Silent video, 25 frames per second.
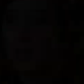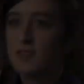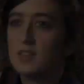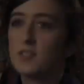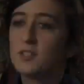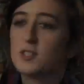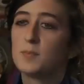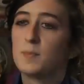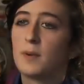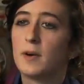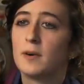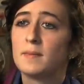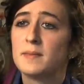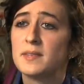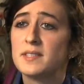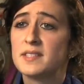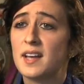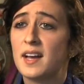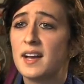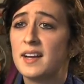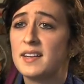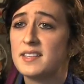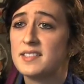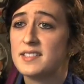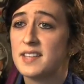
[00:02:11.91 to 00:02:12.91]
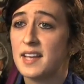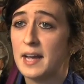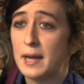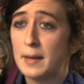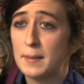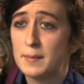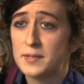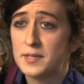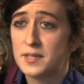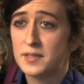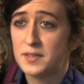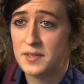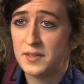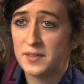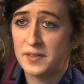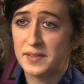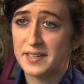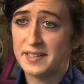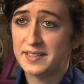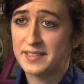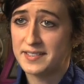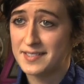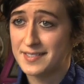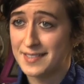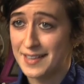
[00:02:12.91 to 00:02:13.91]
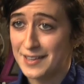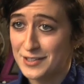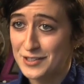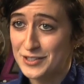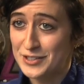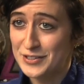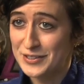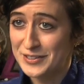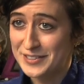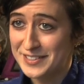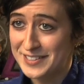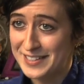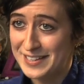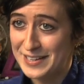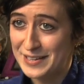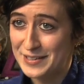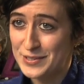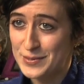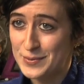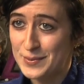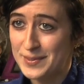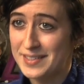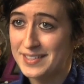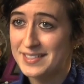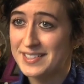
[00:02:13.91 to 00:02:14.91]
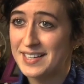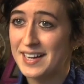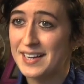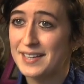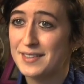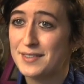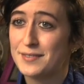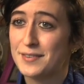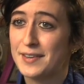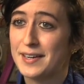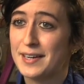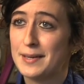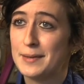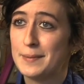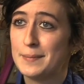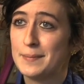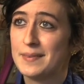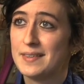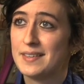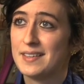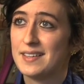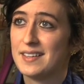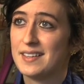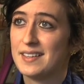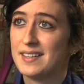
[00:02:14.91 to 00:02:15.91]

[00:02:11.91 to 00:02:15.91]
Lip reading: Spermicide is absolutely essential to use with a diaphragm.